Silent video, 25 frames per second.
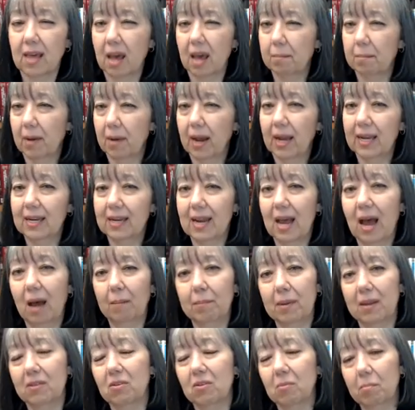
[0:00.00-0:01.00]
that might
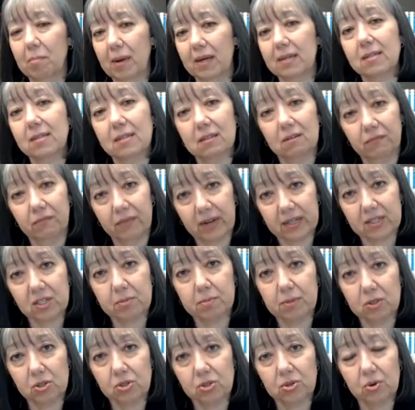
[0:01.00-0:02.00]
not be the best
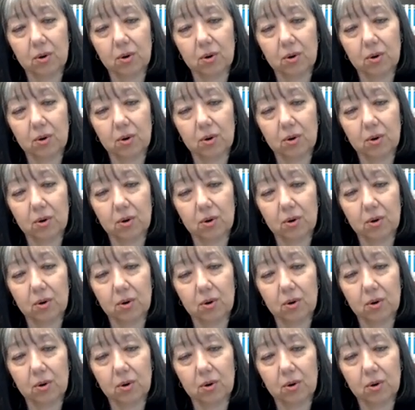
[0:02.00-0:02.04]
investment